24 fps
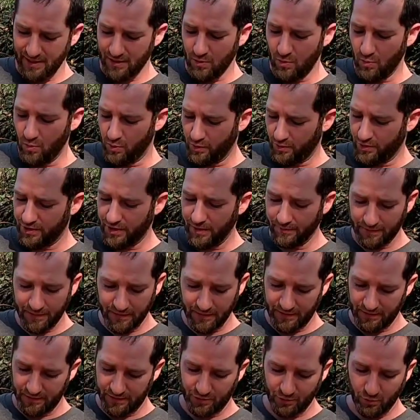or something
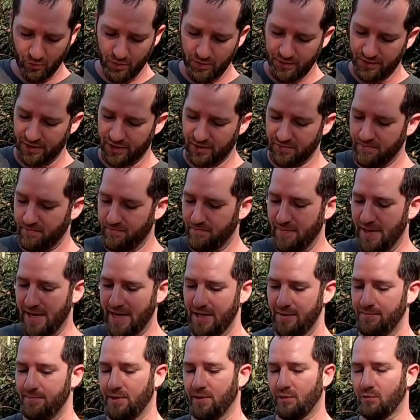of the sort. This
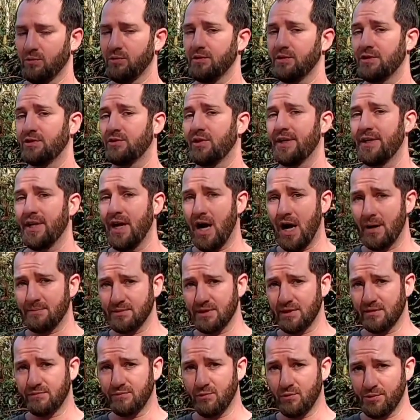may be a really great
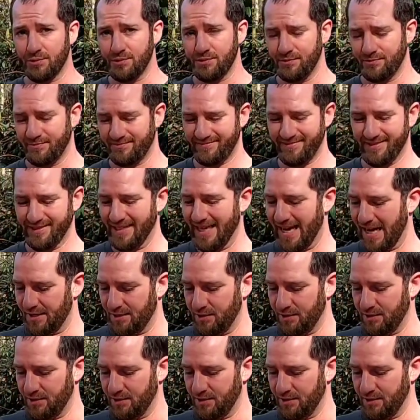optic for you, allow